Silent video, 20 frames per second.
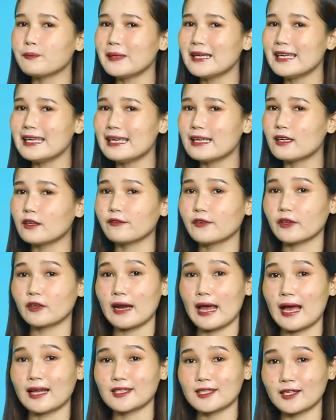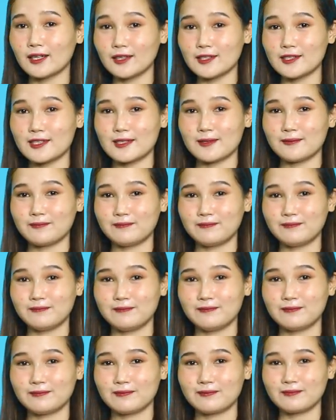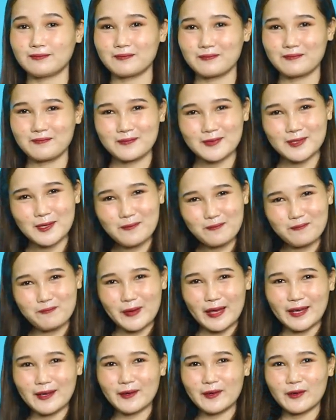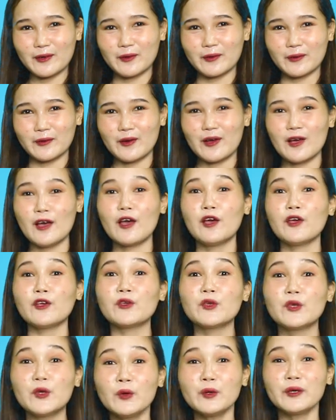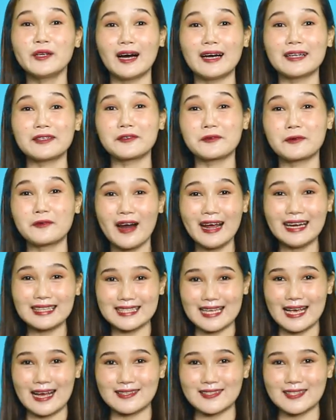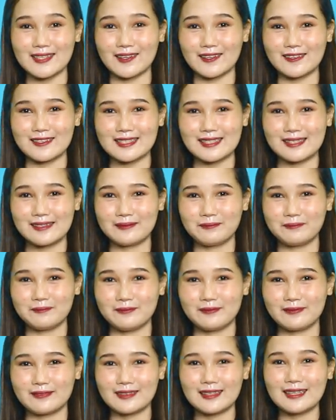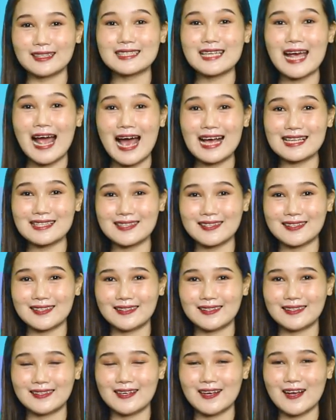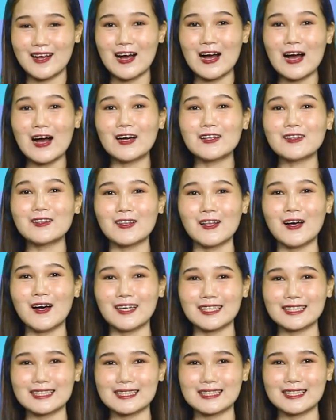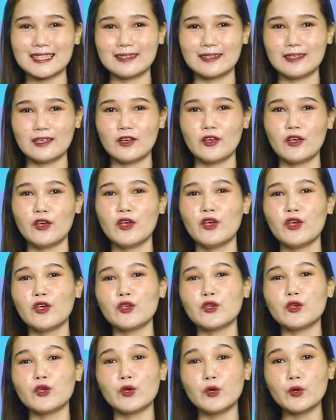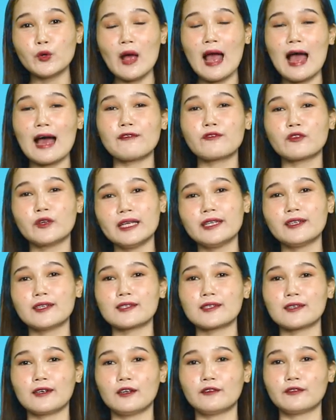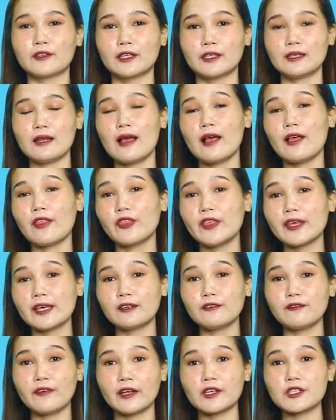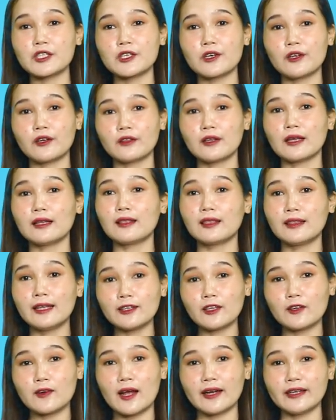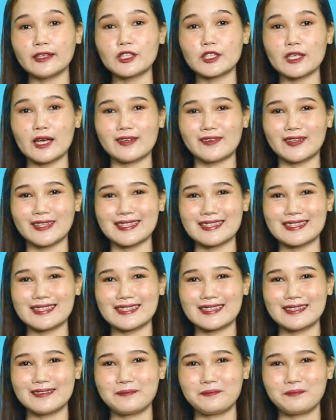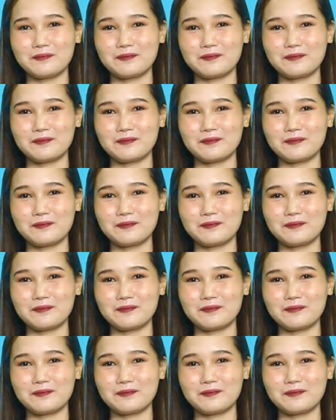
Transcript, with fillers: a peek of your answers? Bingo! You got great answers! Task unlocked. You have rediscovered the conventional literary genres.